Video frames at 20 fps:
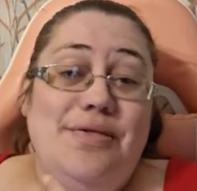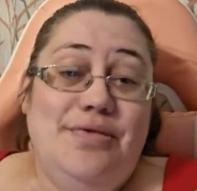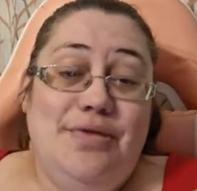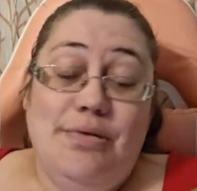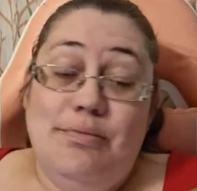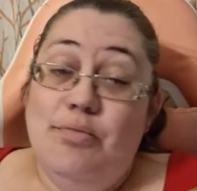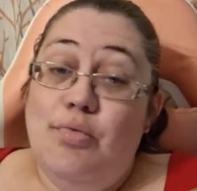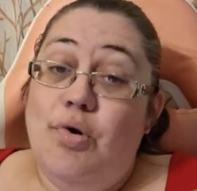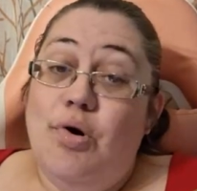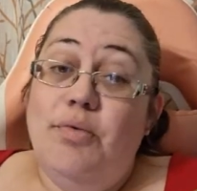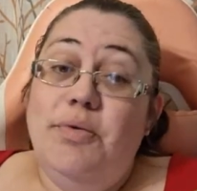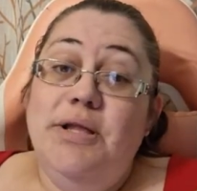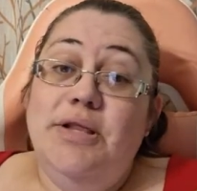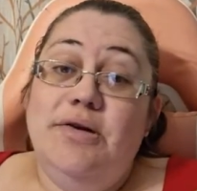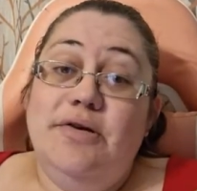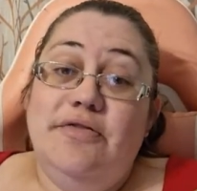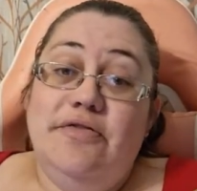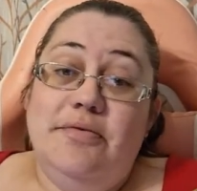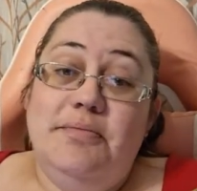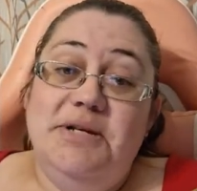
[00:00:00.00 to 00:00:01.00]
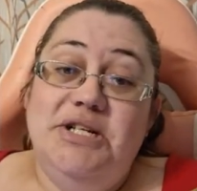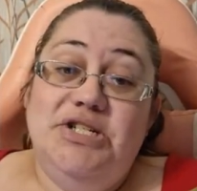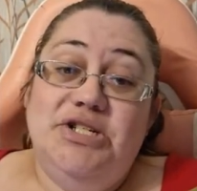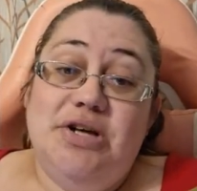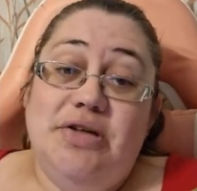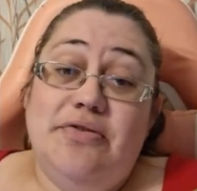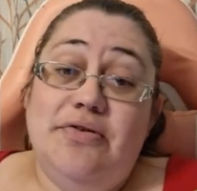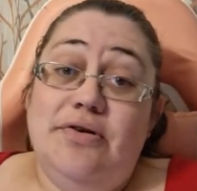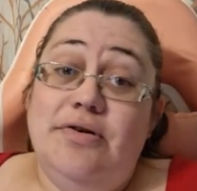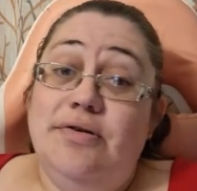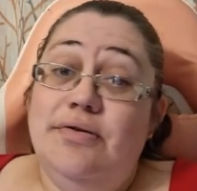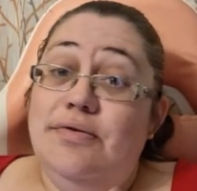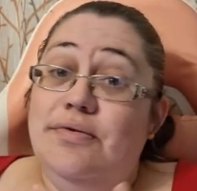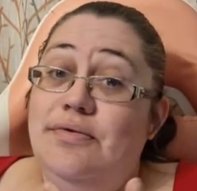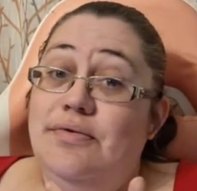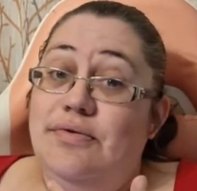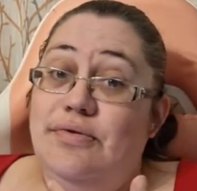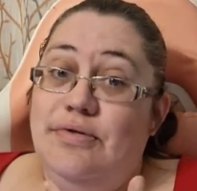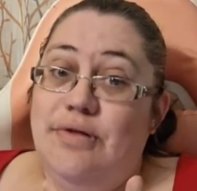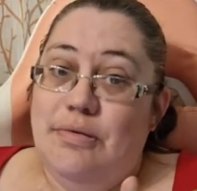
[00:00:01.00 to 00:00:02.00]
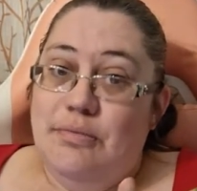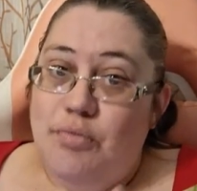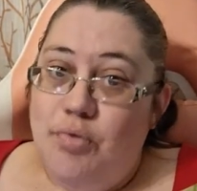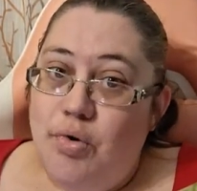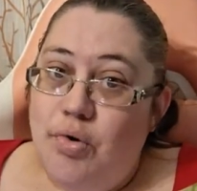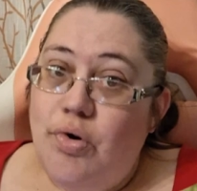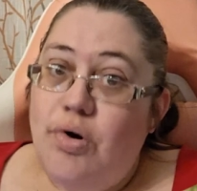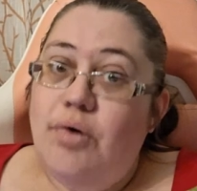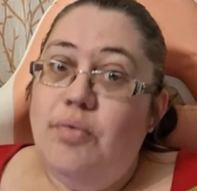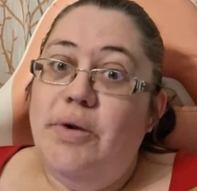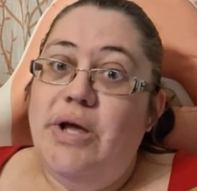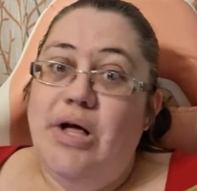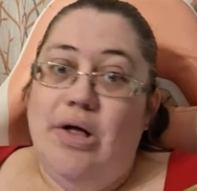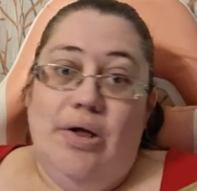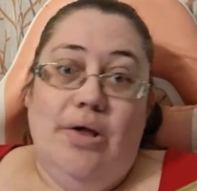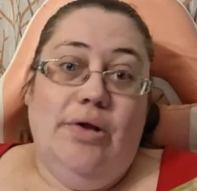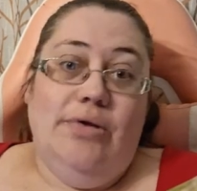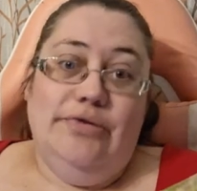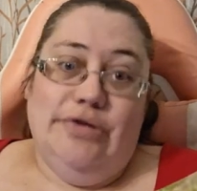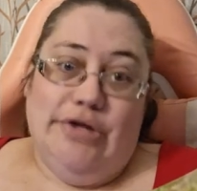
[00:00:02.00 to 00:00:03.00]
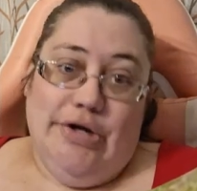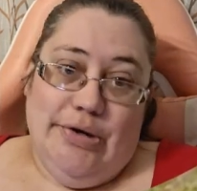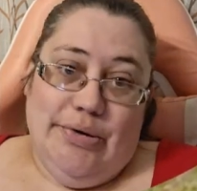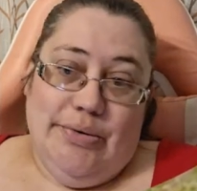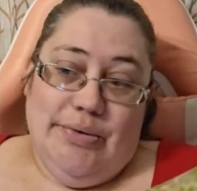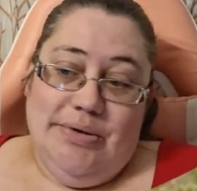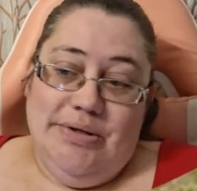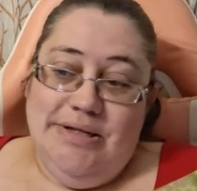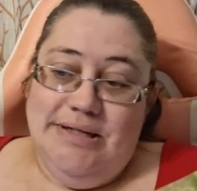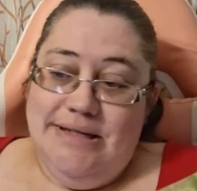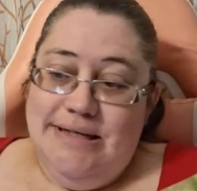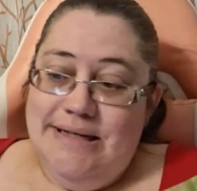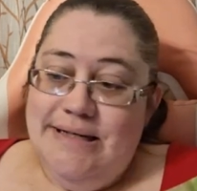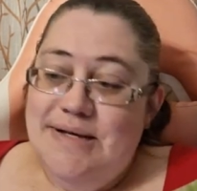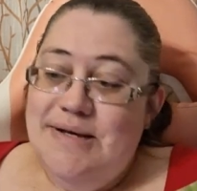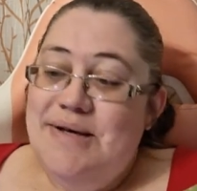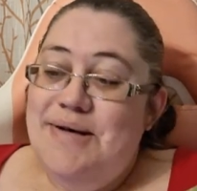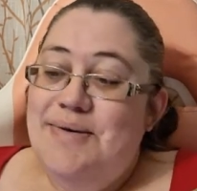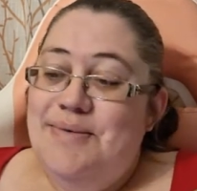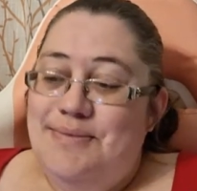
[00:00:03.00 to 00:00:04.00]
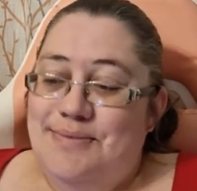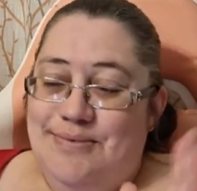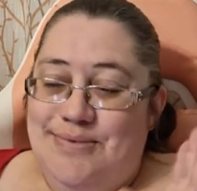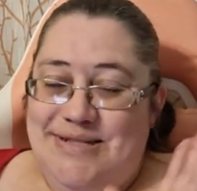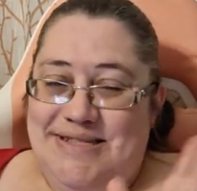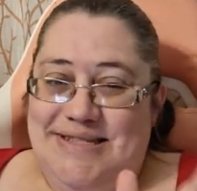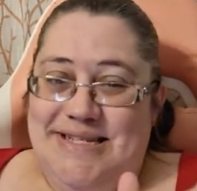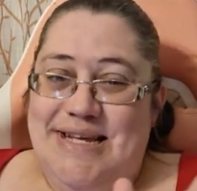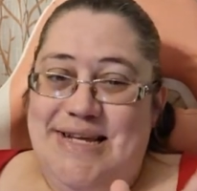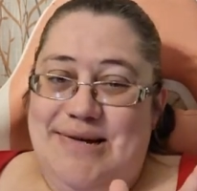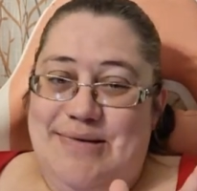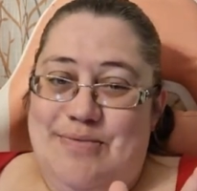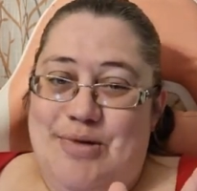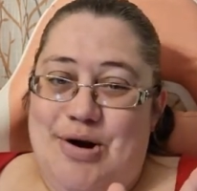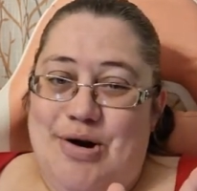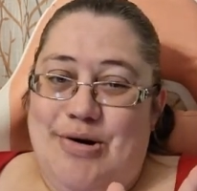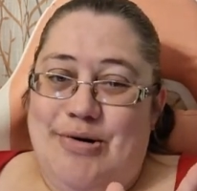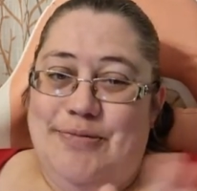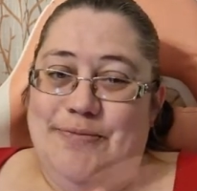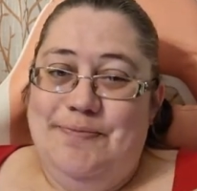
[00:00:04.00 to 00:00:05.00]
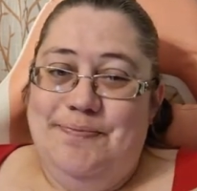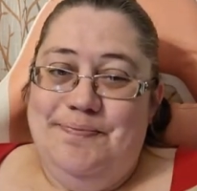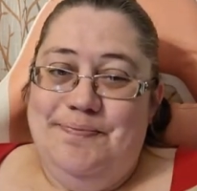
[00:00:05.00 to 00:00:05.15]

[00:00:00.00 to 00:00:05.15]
The more we learn from each other, the more we all know. We'll see you tomorrow.